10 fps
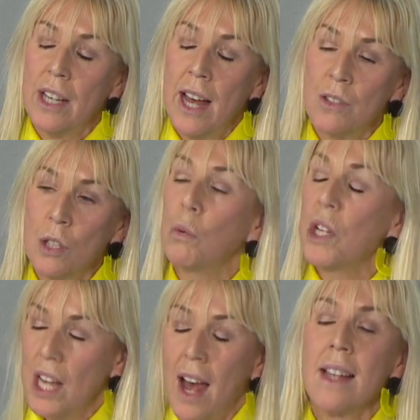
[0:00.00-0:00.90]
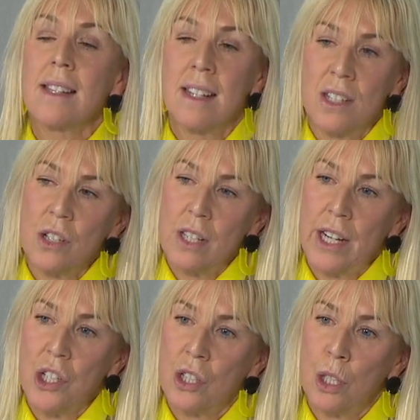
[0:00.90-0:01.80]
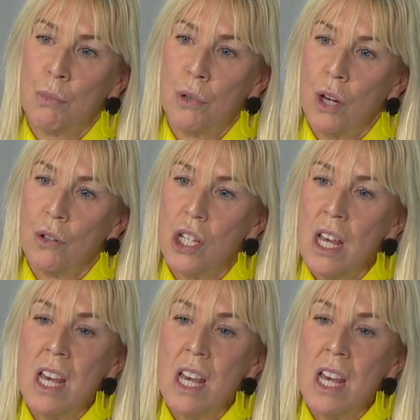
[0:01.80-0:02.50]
Council, which has an intersectional approach,